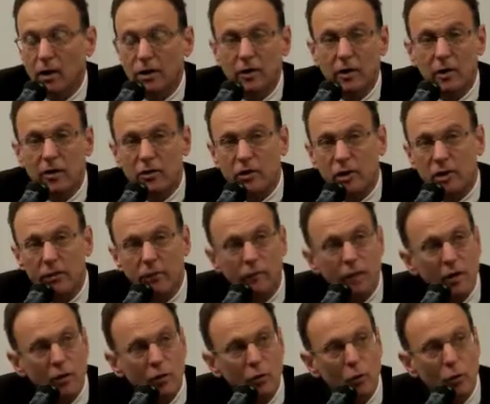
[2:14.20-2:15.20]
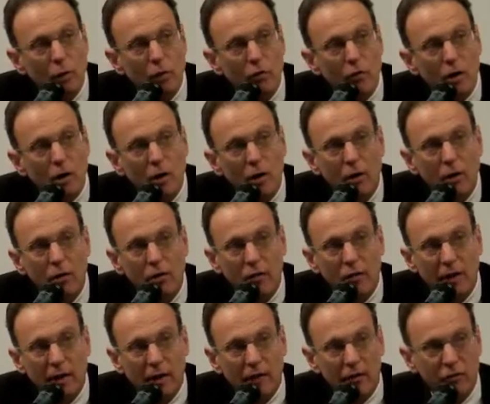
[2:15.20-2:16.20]
essentially the front door was
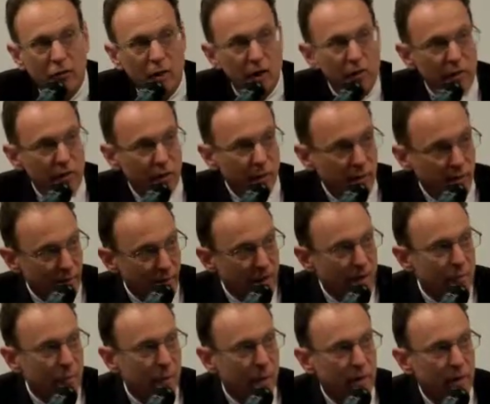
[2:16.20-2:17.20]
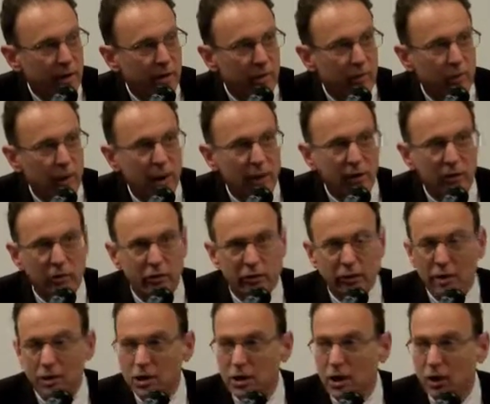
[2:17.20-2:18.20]
closed, thus rendering that public space
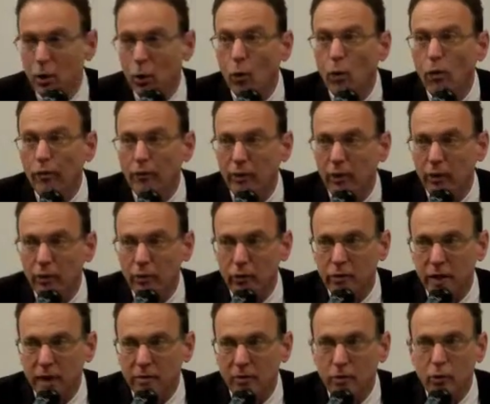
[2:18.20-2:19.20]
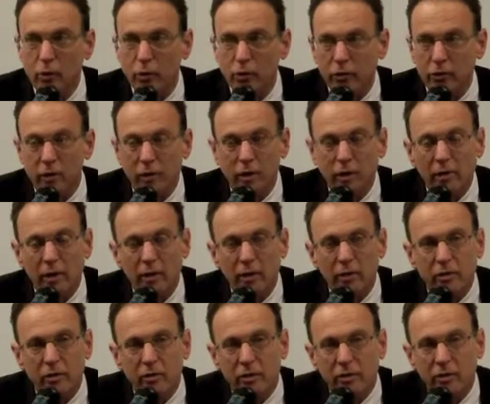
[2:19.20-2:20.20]
essentially orphaned or divorced from the
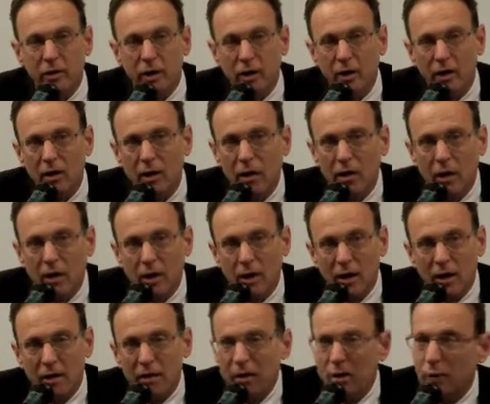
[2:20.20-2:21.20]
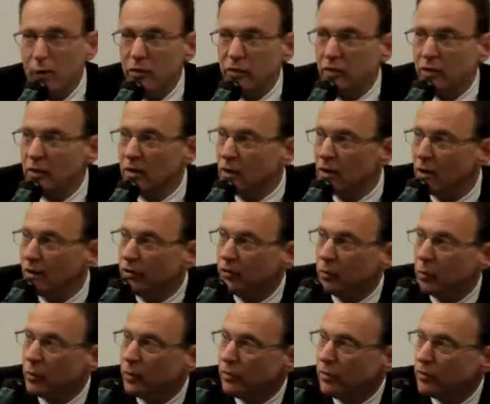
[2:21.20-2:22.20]
rest of the city. And I think we see the
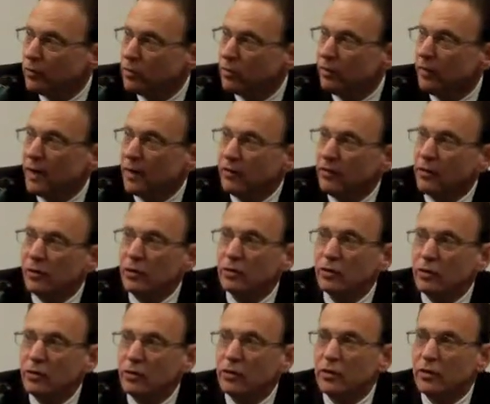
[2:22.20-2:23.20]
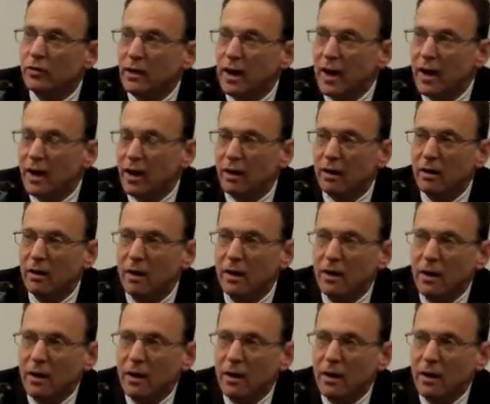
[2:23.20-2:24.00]
consequences of that still to this day.